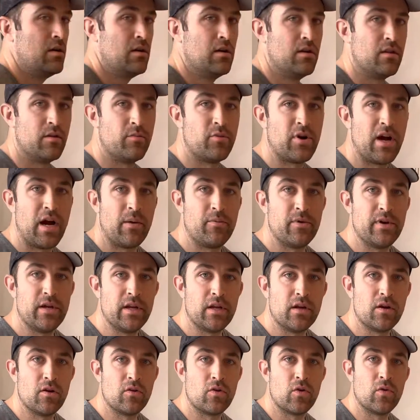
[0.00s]
the property to
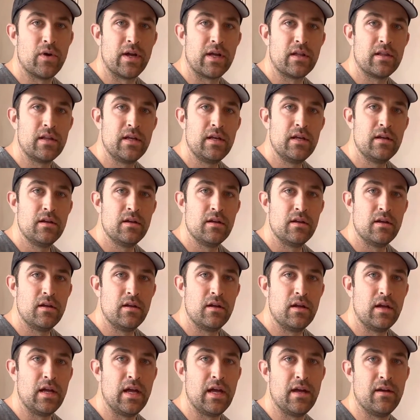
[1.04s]
go quickly
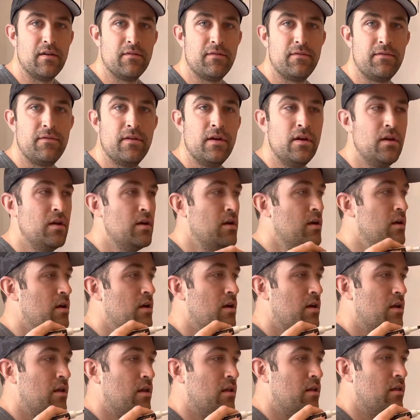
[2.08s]
if
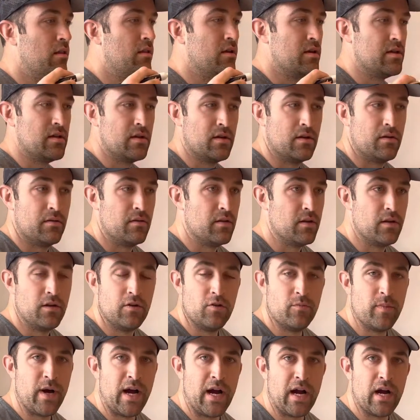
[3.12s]
the new
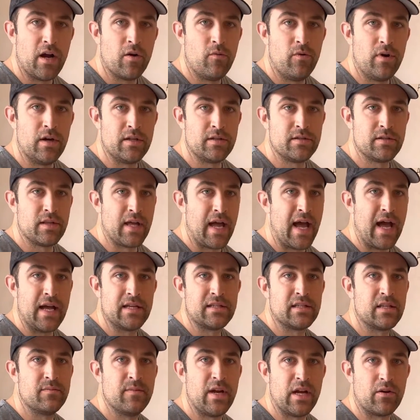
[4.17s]
buyer wants to
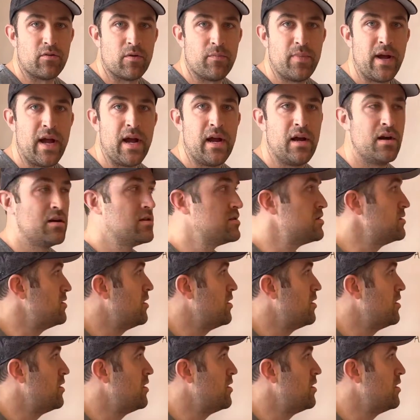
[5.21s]
ask to make repairs.